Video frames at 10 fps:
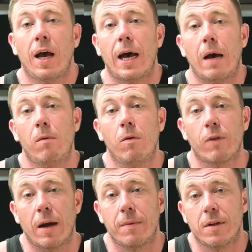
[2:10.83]
I will
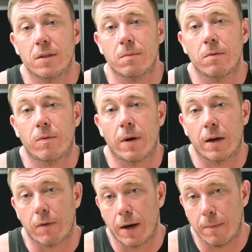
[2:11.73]
grab this before I
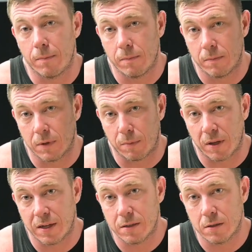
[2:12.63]
grab the
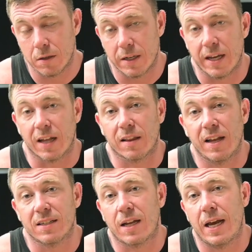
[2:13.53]
Plus
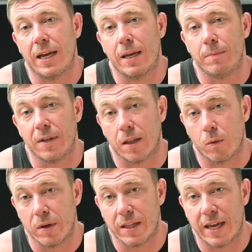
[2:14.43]
unless I am dealing
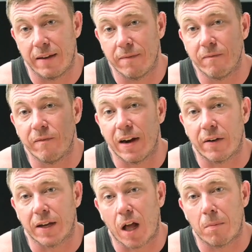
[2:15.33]
with a very
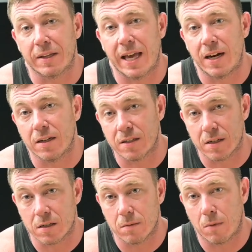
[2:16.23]
complicated
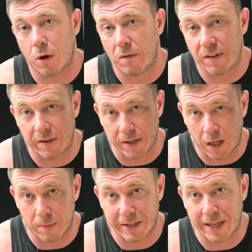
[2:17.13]
system or a very
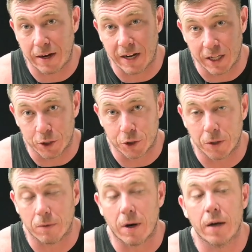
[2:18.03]
complicated issue,
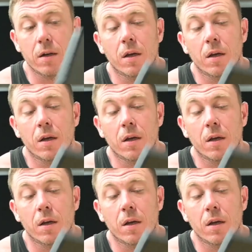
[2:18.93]
right?